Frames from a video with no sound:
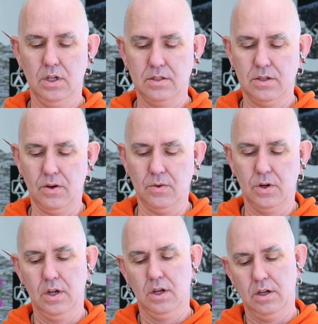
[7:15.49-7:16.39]
So
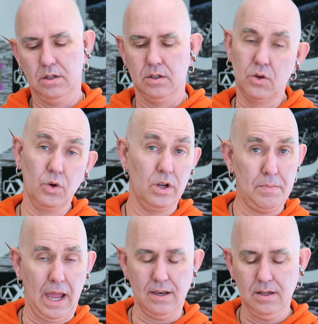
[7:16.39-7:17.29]
good and
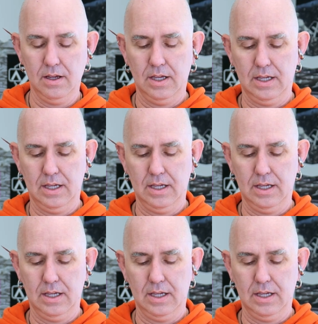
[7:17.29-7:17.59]
bad.